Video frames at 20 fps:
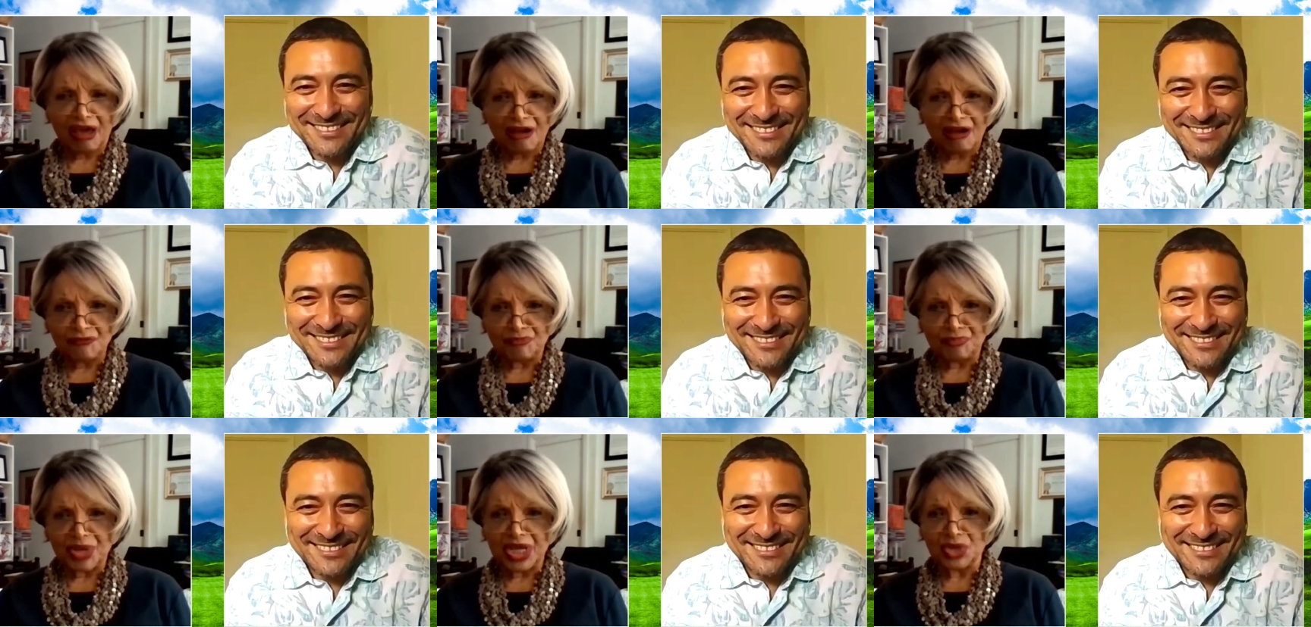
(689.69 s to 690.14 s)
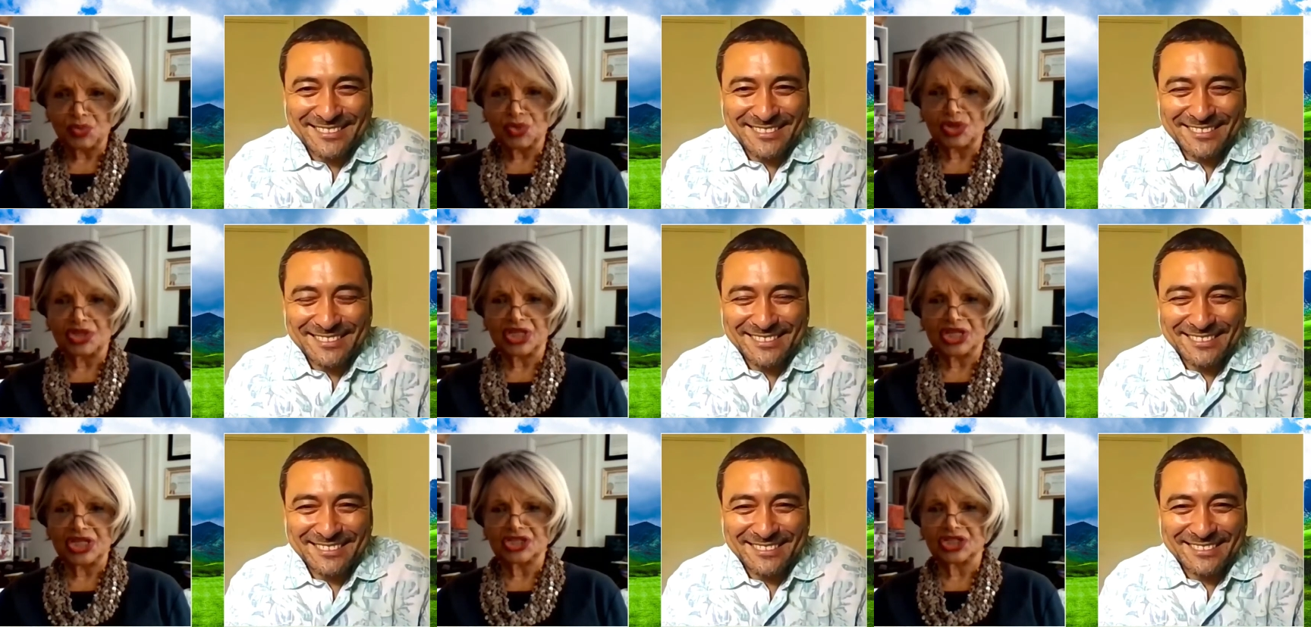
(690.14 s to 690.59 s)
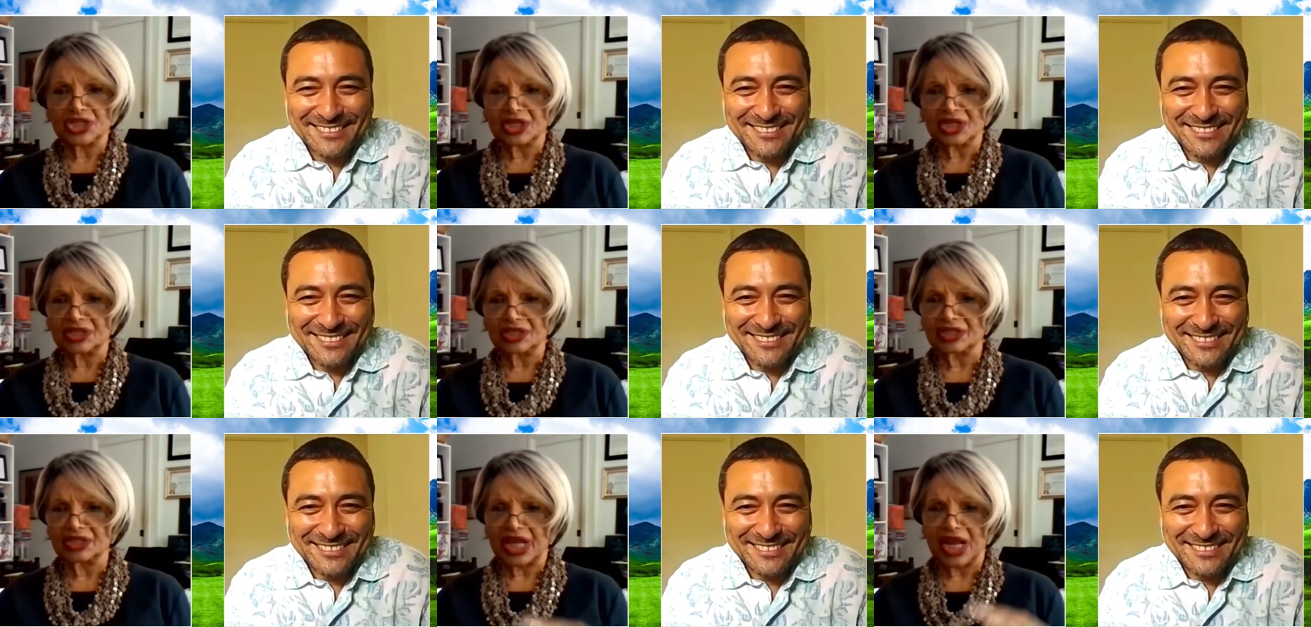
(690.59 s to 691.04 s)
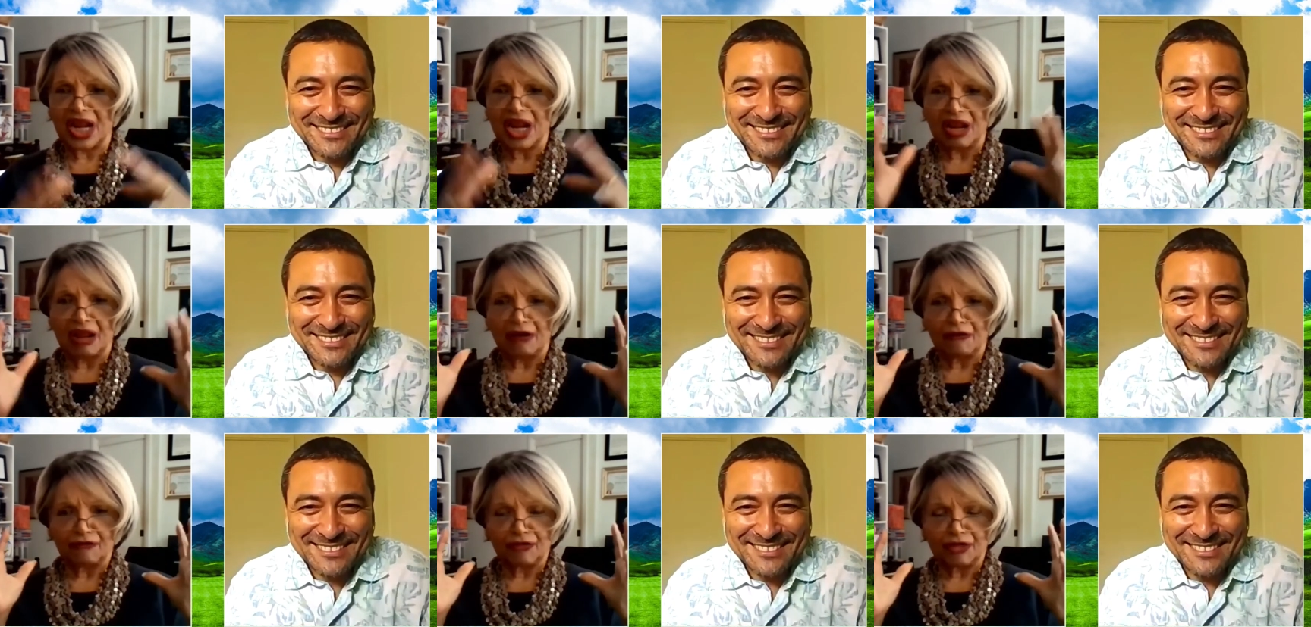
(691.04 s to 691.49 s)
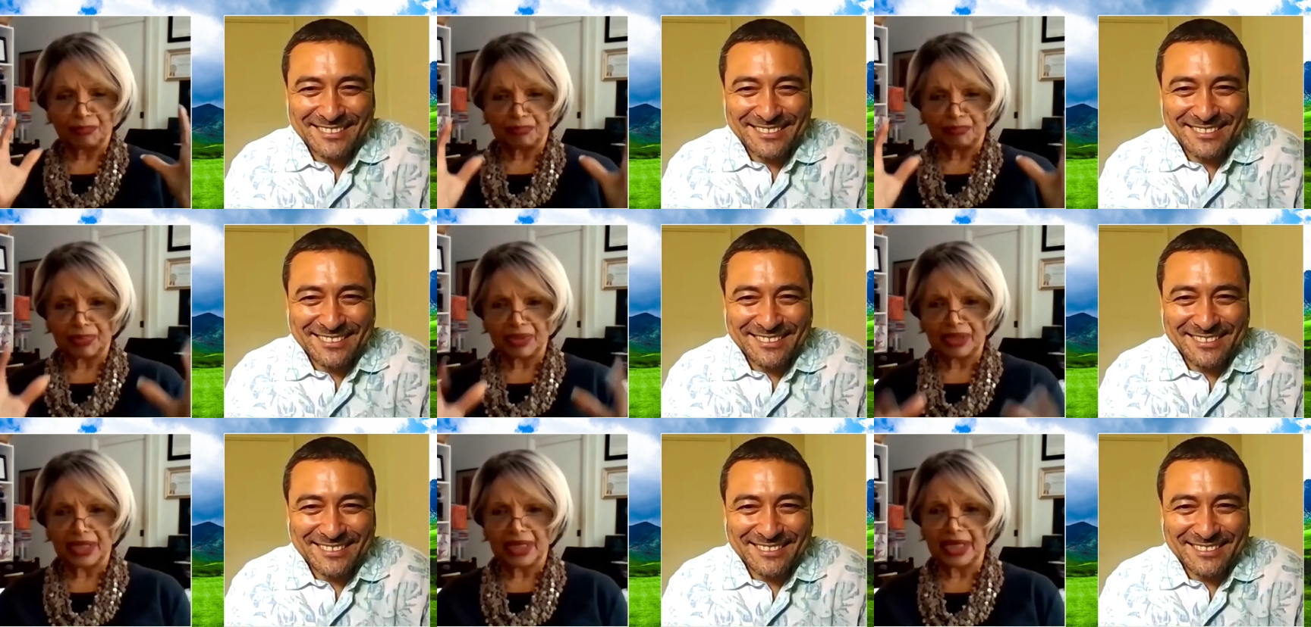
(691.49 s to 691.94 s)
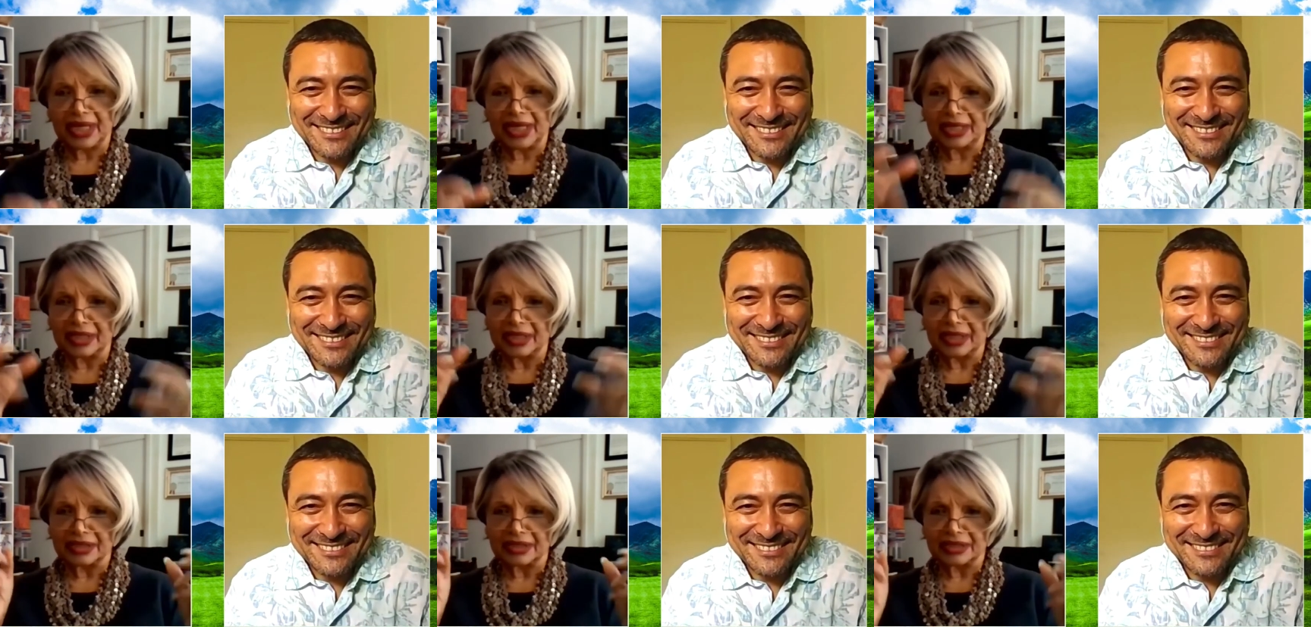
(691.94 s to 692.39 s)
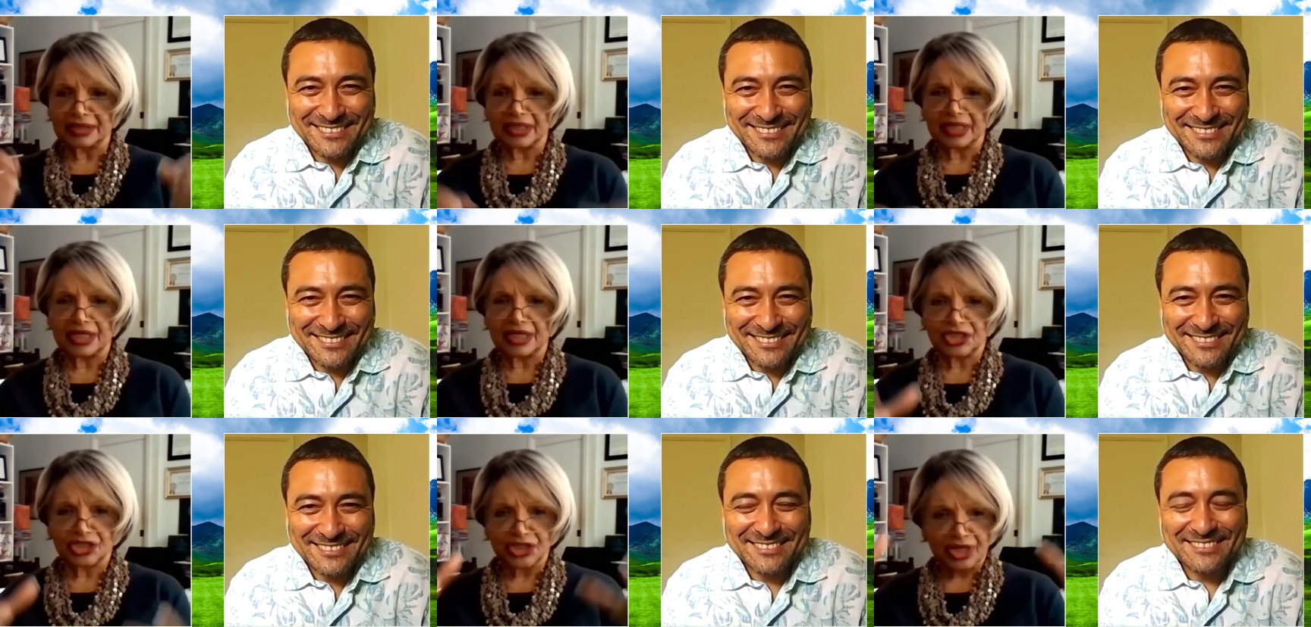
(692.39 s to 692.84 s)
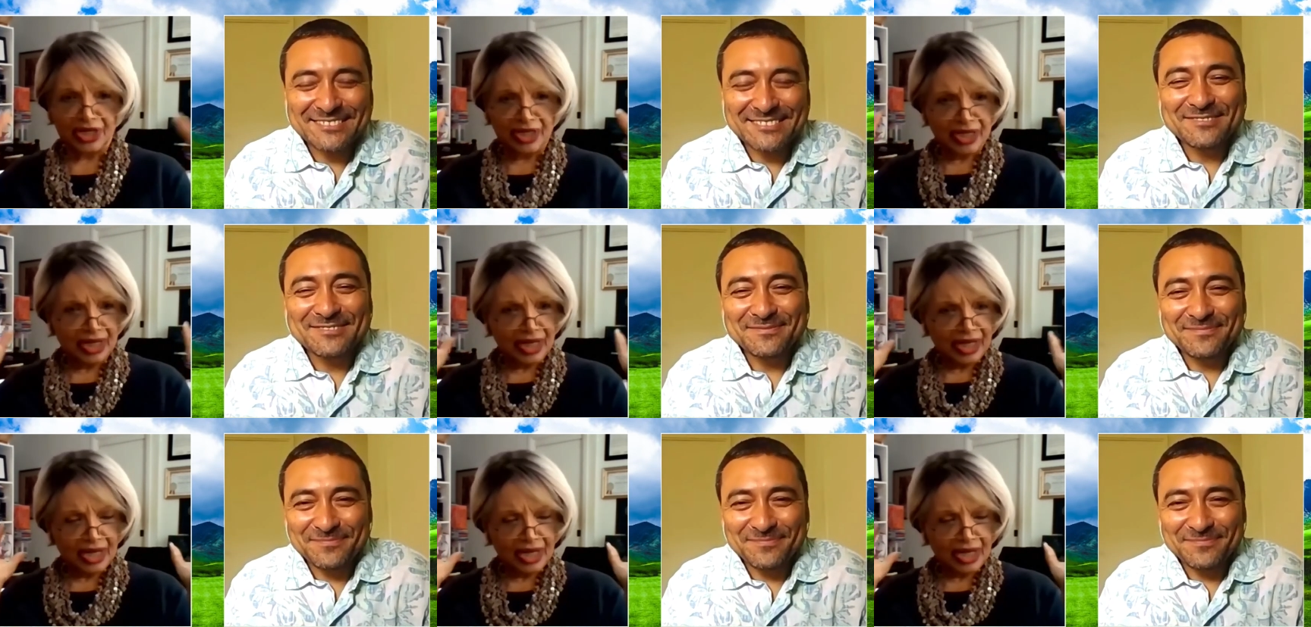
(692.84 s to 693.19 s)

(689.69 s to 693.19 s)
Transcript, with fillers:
Speaker 1: love being with each other. They love the play, the touch,